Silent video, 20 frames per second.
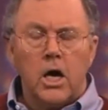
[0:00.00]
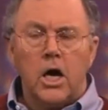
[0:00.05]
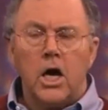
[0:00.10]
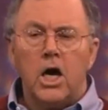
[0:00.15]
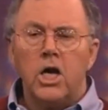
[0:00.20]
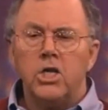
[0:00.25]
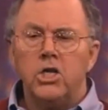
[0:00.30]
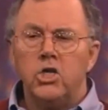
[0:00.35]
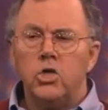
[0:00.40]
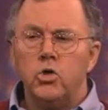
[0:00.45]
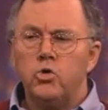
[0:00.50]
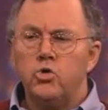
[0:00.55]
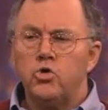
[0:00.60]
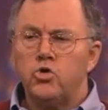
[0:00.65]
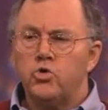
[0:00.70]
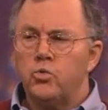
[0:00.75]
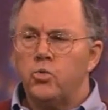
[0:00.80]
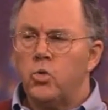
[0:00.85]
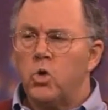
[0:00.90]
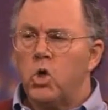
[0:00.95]

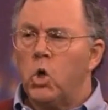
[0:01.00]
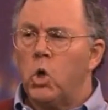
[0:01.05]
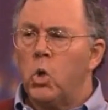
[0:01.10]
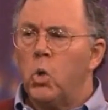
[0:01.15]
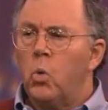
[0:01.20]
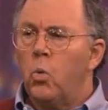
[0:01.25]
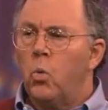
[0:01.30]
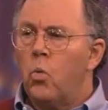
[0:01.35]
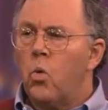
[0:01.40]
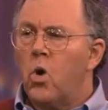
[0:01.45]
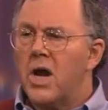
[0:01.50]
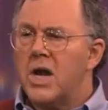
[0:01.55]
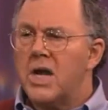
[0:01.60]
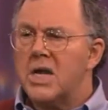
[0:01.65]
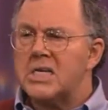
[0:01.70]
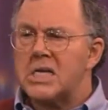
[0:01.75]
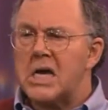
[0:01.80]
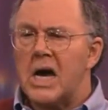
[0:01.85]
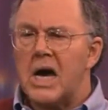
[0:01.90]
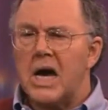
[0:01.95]
Unusual
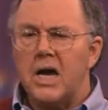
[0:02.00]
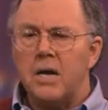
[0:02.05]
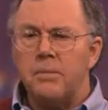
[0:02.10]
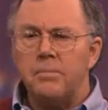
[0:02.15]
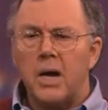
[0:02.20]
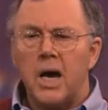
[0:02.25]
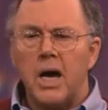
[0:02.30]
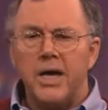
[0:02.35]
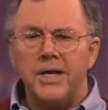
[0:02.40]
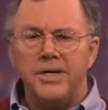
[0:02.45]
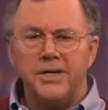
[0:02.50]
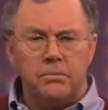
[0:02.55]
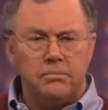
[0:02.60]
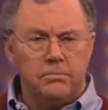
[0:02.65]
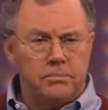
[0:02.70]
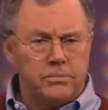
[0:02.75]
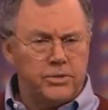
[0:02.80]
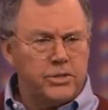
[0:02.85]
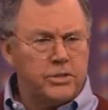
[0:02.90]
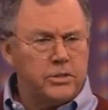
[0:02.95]
one-time
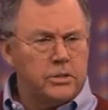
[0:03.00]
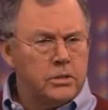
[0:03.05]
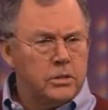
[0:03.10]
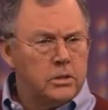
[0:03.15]
items.